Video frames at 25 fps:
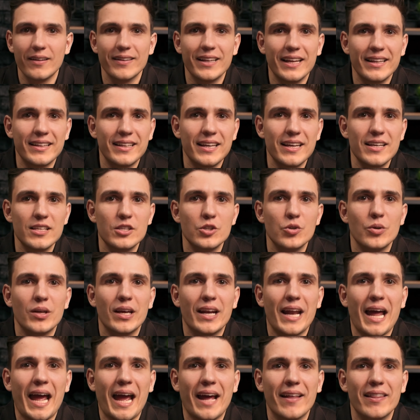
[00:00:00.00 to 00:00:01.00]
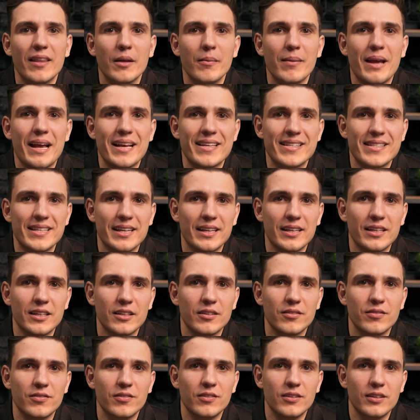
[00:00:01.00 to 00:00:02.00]
In that case, you can add them as
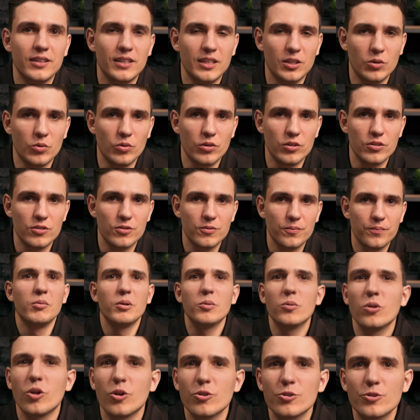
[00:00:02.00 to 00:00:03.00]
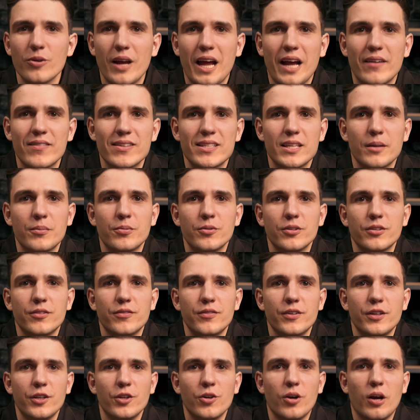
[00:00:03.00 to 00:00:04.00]
negative keywords. We will also have a separate
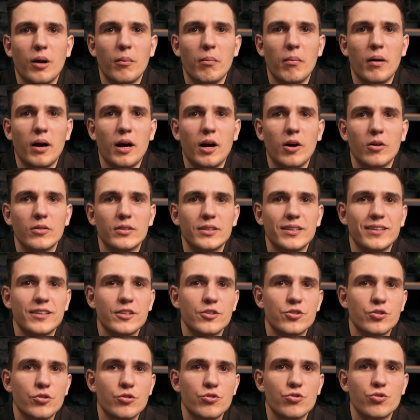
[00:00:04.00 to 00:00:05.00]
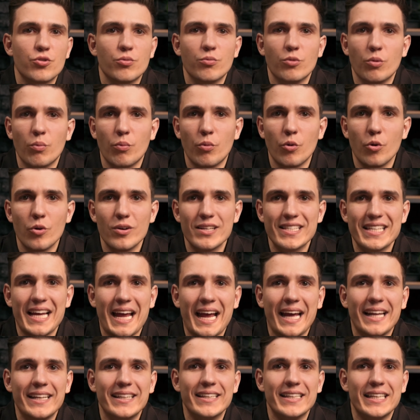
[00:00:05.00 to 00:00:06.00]
video about the search term reports
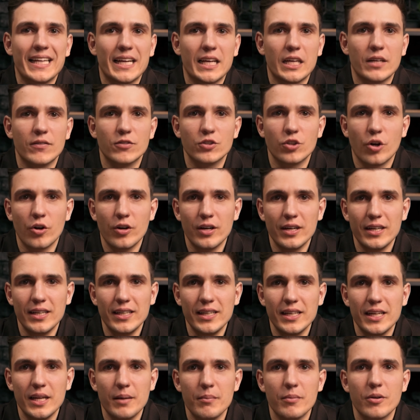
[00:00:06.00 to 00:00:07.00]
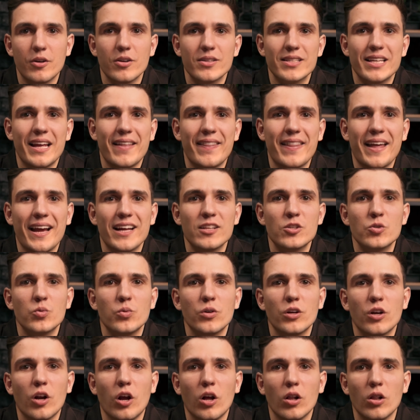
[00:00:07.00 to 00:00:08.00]
and negative targeting, because that's
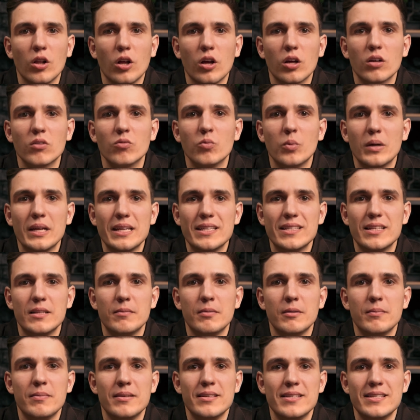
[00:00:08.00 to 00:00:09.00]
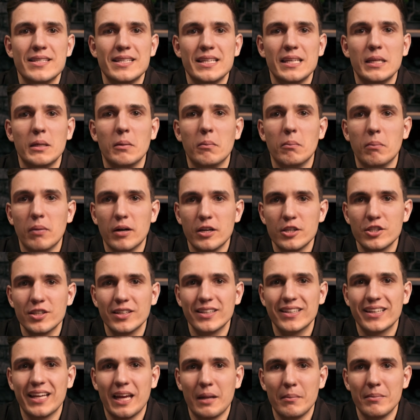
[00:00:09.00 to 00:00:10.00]
where a lot of wasted PPC
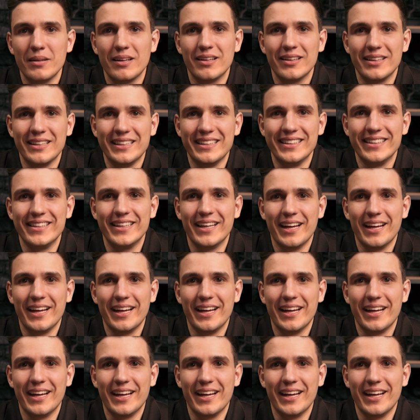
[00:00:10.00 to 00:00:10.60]
budget can be cleaned